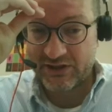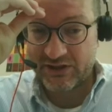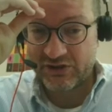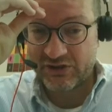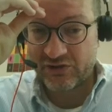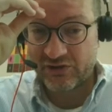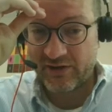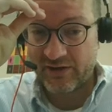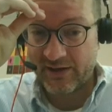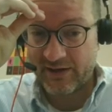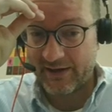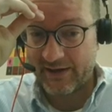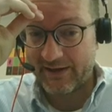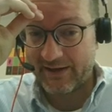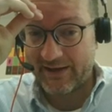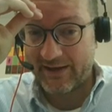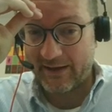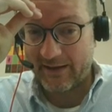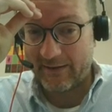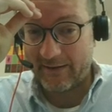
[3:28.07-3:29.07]
try
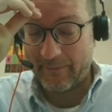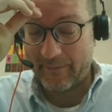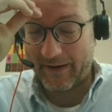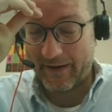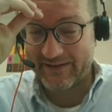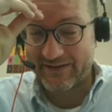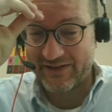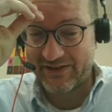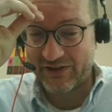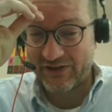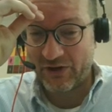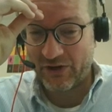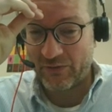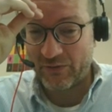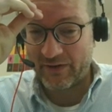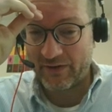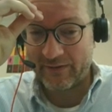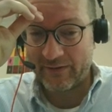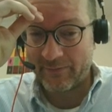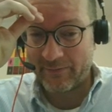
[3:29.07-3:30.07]
get it back to the Go
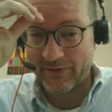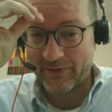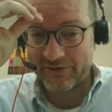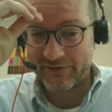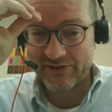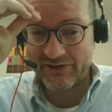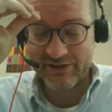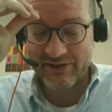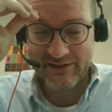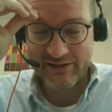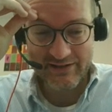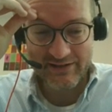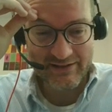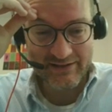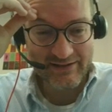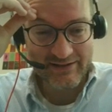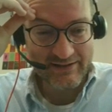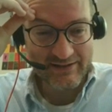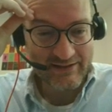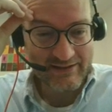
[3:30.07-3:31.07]
run approach,
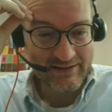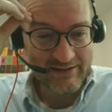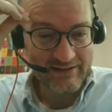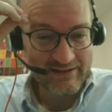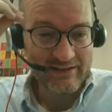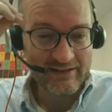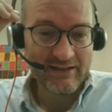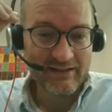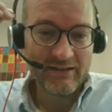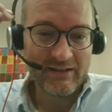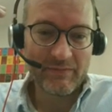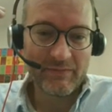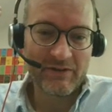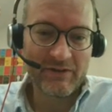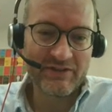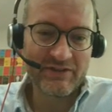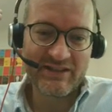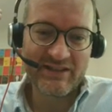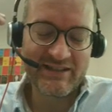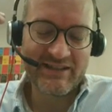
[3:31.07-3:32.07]

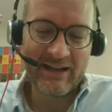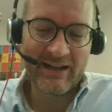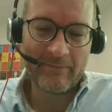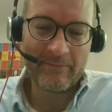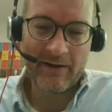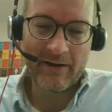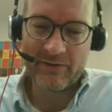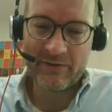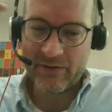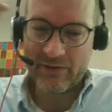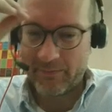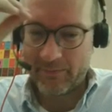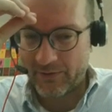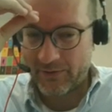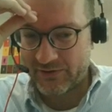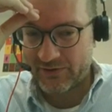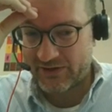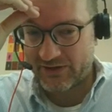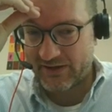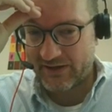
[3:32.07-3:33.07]
because the static binary
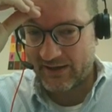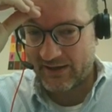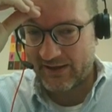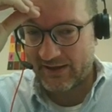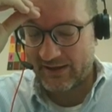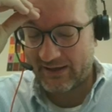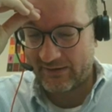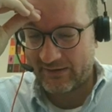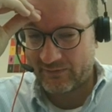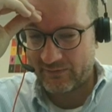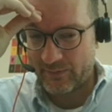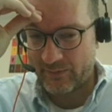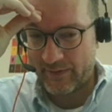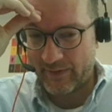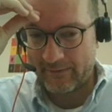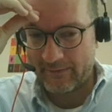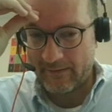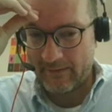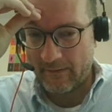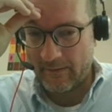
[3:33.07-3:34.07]
approach, I think, will
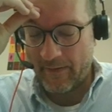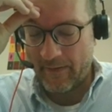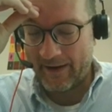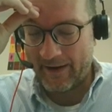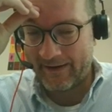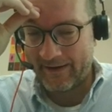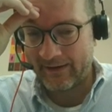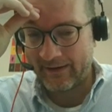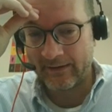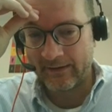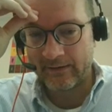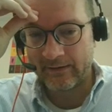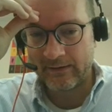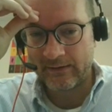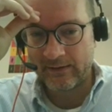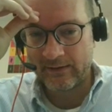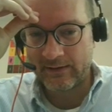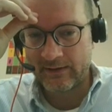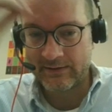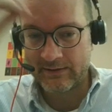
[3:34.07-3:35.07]
be a pain
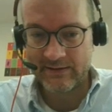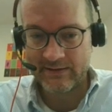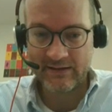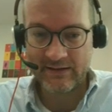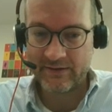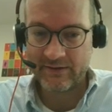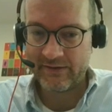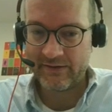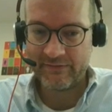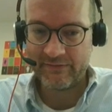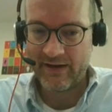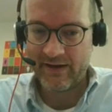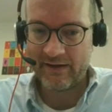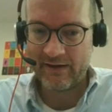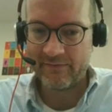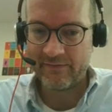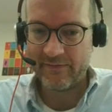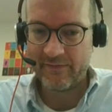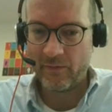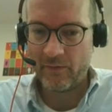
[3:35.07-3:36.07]
because I don't even
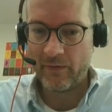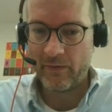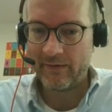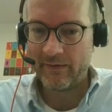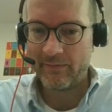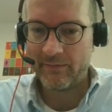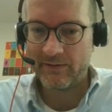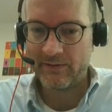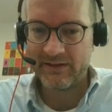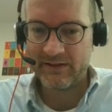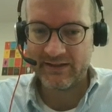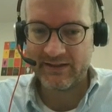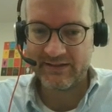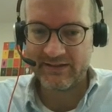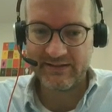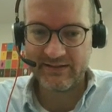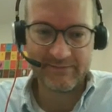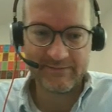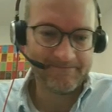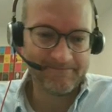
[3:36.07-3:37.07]
have a way of building
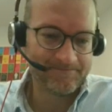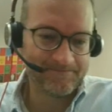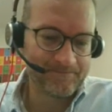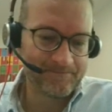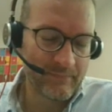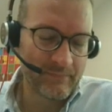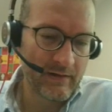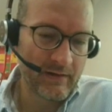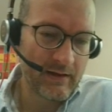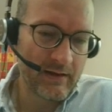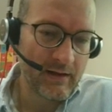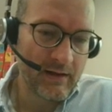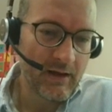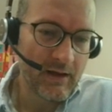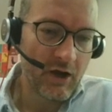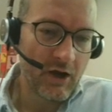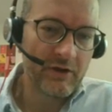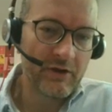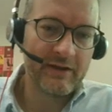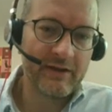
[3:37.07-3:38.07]
it.
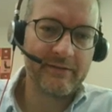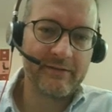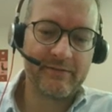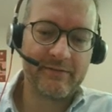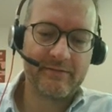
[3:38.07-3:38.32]
Okay,